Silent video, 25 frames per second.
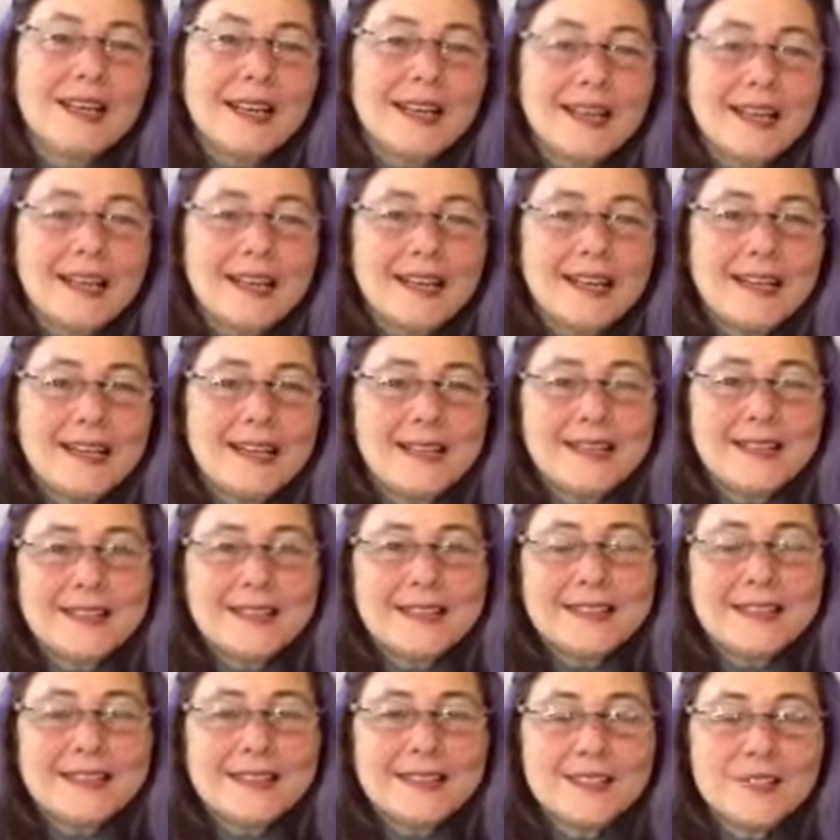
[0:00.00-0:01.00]

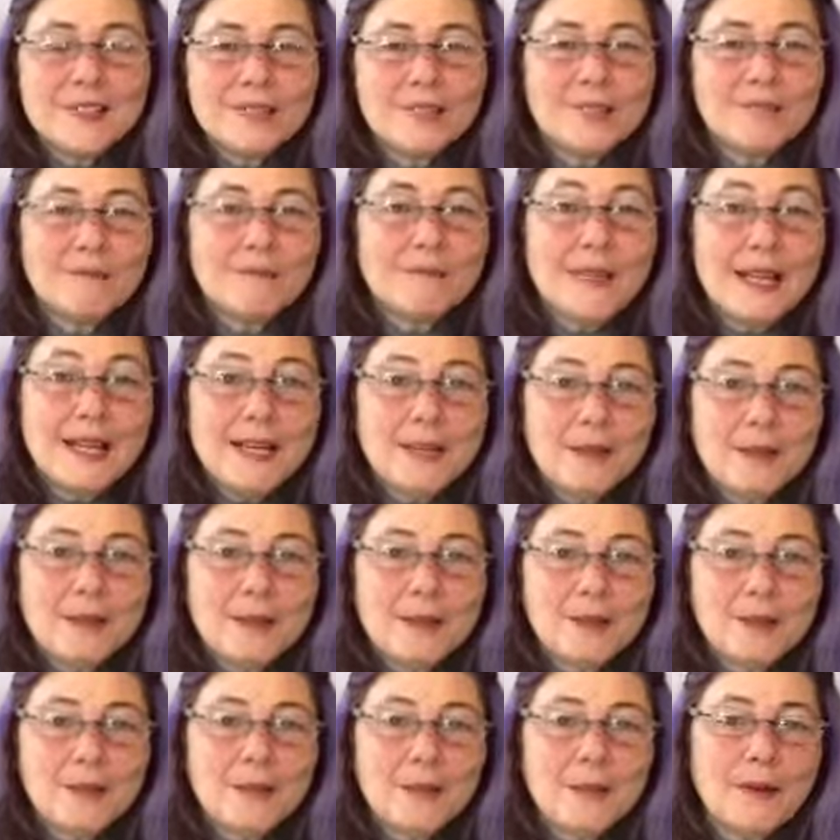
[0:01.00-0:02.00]
And she told many
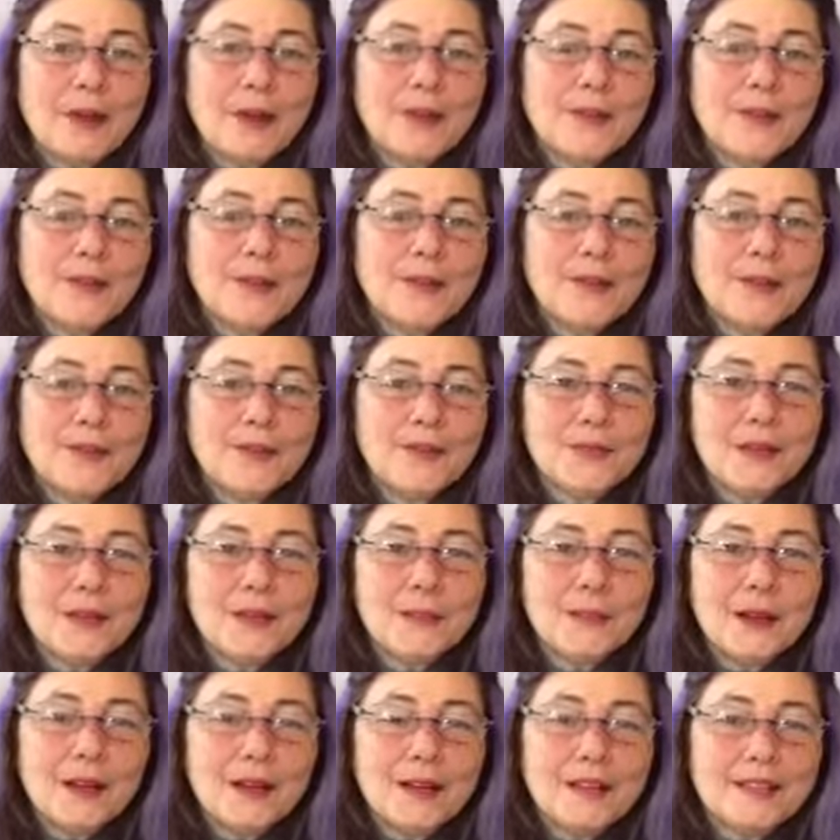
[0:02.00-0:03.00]
people about the new
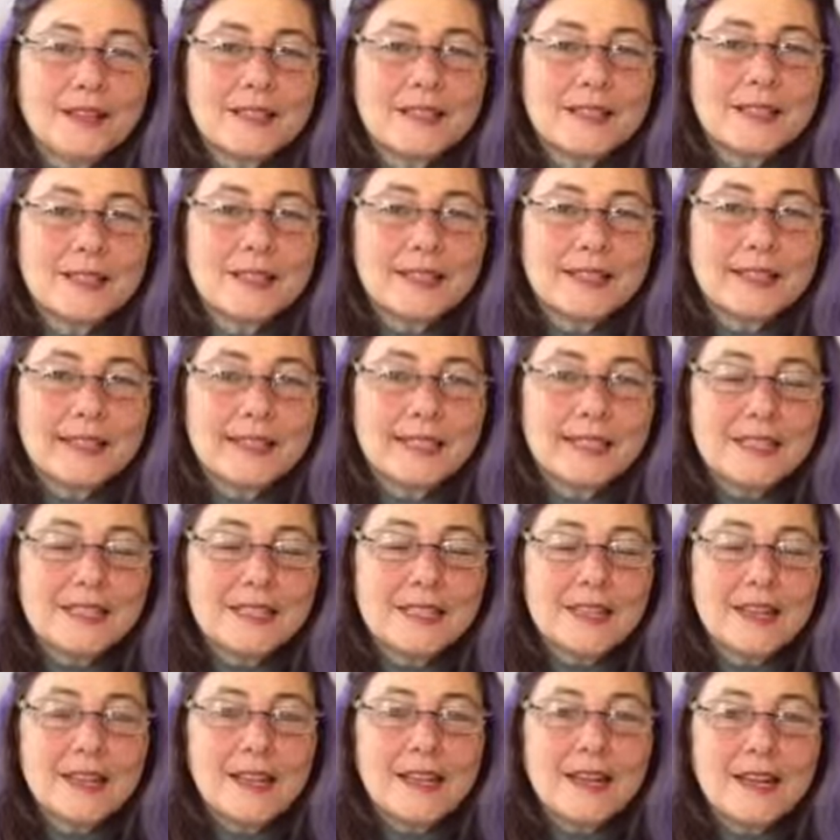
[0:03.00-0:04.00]
Freedom harness and leash,